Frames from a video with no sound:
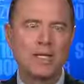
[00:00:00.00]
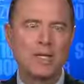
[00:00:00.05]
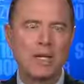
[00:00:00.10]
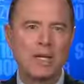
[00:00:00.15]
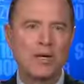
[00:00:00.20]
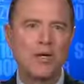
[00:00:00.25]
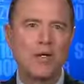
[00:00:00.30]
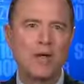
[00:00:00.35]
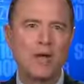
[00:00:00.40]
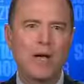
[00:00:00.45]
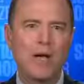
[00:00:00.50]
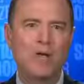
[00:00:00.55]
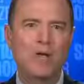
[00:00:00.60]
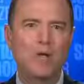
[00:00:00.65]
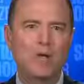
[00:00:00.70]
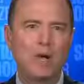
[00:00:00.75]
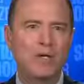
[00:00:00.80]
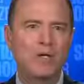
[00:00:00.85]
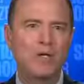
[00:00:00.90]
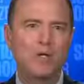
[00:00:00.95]
And here you have a
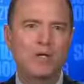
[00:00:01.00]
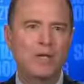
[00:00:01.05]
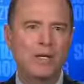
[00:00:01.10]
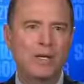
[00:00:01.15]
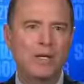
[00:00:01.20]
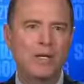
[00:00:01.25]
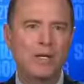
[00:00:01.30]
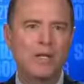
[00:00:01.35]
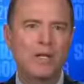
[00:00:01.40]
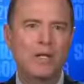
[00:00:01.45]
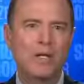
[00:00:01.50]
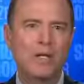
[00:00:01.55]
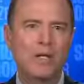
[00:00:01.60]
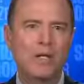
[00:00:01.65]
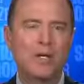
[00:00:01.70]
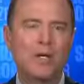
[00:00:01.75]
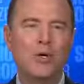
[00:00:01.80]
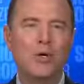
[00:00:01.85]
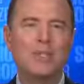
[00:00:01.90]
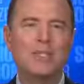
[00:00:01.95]
Russian leader
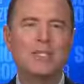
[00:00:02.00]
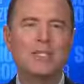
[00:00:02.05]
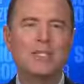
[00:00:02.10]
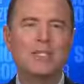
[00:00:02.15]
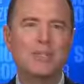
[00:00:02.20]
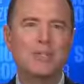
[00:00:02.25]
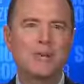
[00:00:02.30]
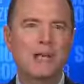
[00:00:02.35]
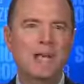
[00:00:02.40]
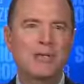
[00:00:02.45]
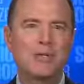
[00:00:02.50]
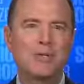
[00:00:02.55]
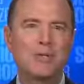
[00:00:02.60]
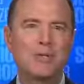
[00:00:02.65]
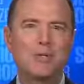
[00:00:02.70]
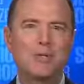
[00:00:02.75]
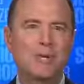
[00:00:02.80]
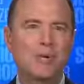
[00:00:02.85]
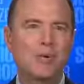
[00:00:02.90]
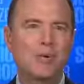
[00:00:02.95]
who has dismantled
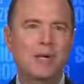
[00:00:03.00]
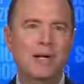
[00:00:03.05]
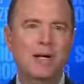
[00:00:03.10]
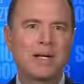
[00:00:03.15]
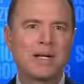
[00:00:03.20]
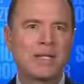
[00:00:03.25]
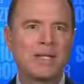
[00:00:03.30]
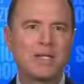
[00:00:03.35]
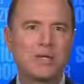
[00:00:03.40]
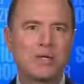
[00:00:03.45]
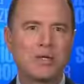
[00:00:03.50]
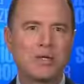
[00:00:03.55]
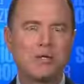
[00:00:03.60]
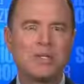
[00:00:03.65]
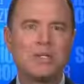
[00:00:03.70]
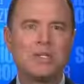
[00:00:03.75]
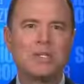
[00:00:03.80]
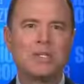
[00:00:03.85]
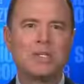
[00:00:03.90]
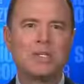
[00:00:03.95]
the democratic
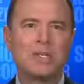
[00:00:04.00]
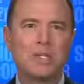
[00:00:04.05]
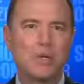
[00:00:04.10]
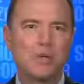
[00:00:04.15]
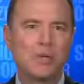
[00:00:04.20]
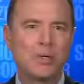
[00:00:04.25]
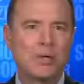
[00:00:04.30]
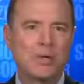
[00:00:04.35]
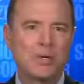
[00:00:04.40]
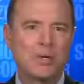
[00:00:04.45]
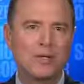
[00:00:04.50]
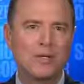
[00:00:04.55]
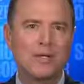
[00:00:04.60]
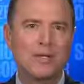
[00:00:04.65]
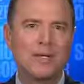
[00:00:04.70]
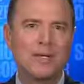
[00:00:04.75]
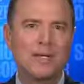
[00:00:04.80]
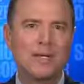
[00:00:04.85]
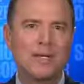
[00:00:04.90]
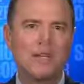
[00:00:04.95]
institutions in his own
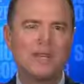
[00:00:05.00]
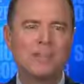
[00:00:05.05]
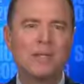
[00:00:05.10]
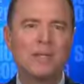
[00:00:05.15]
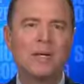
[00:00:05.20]
country.